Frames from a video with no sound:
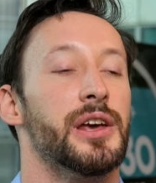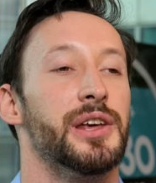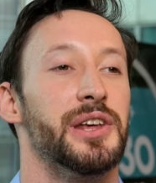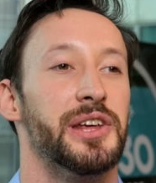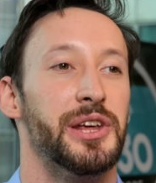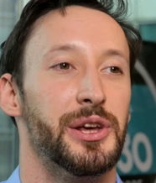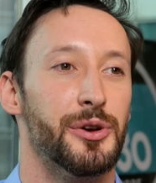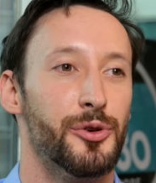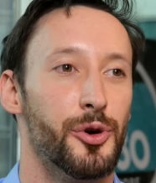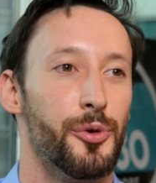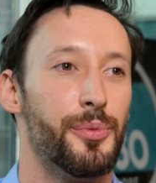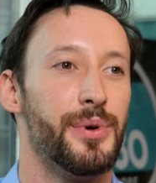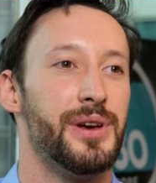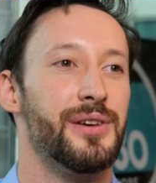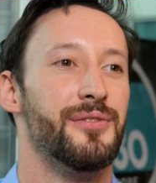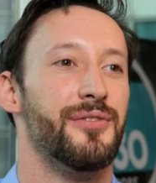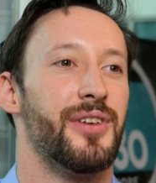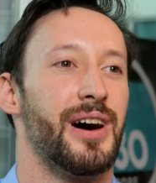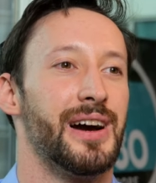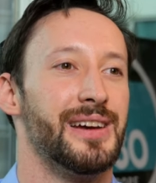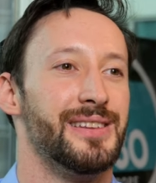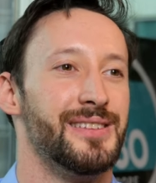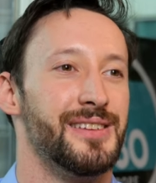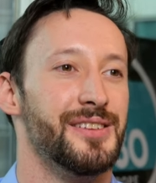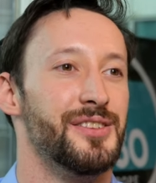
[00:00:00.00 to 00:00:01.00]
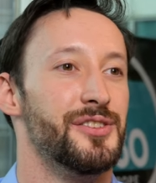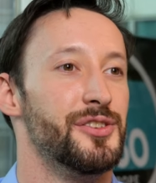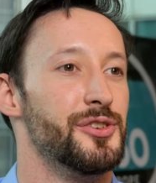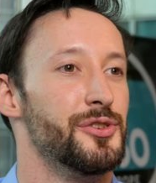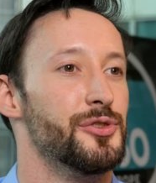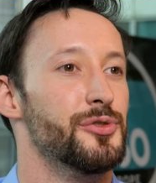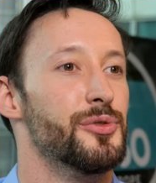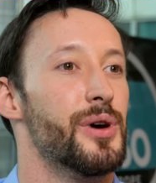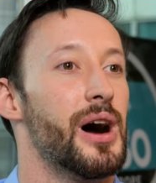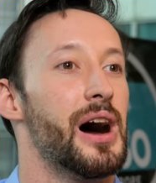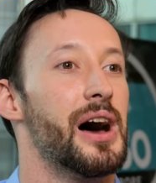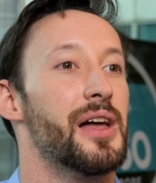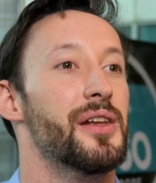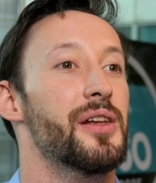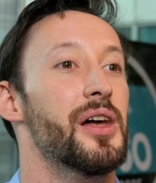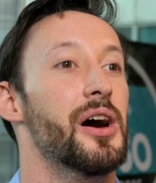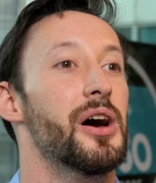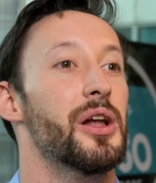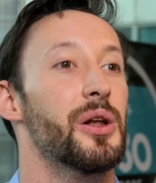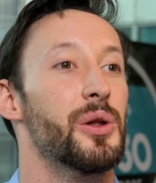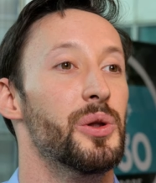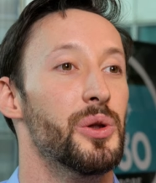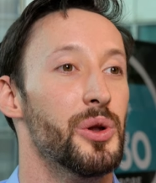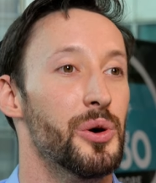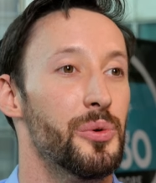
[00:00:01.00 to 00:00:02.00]
you will be invited to an
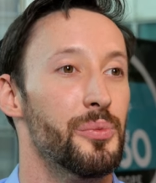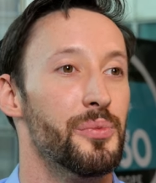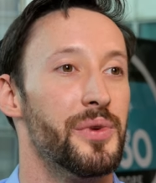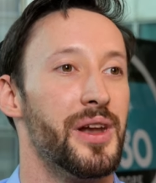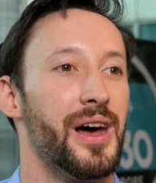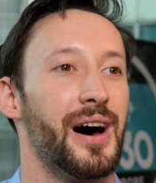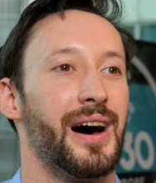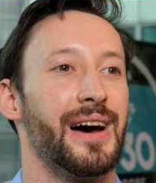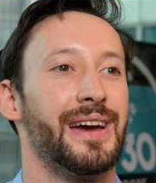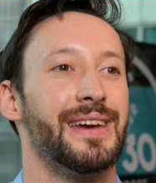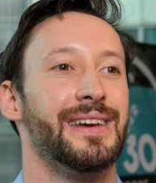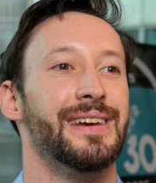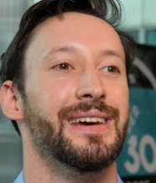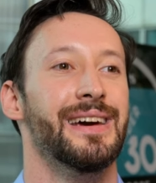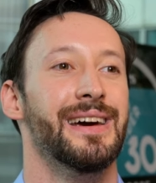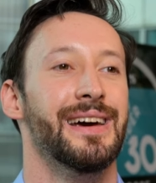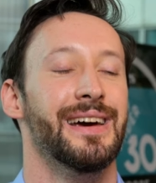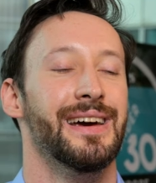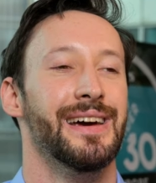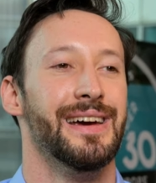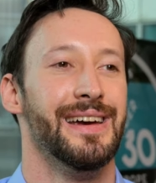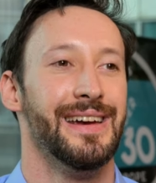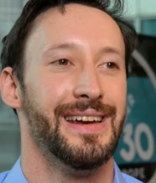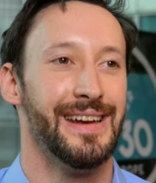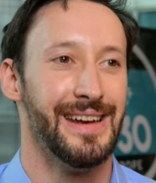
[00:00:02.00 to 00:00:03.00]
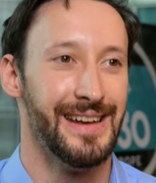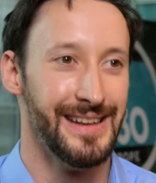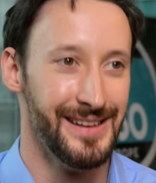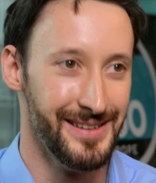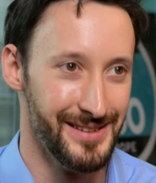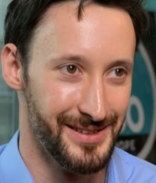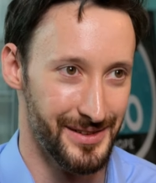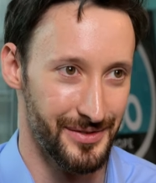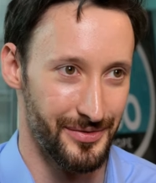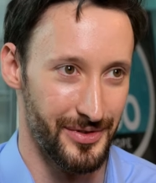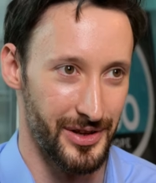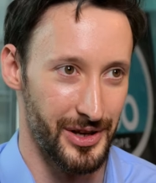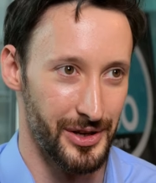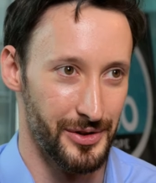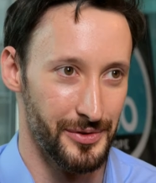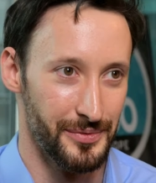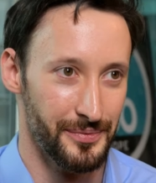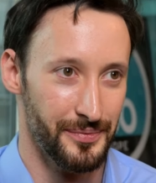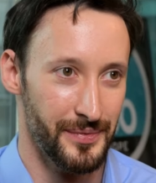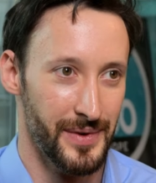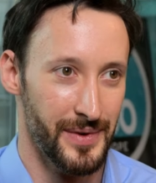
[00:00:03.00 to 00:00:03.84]
alumni interview.